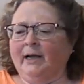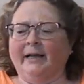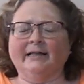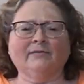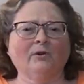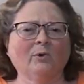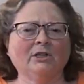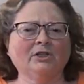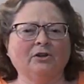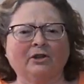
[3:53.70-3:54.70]
I guess if you
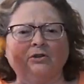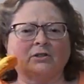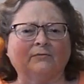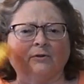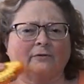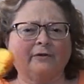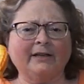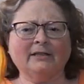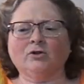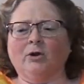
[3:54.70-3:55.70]
wanted to, you could use it for a
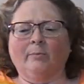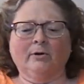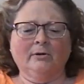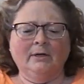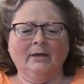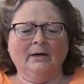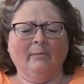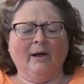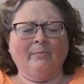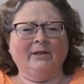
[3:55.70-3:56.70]
face scrubber. It
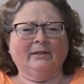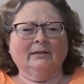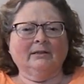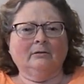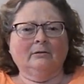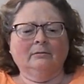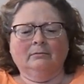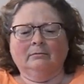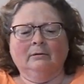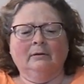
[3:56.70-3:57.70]
might be a little
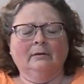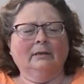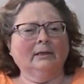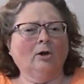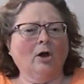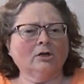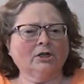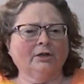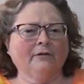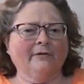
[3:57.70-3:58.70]
harsh
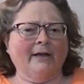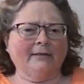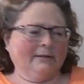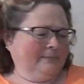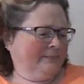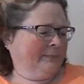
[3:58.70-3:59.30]
on your face.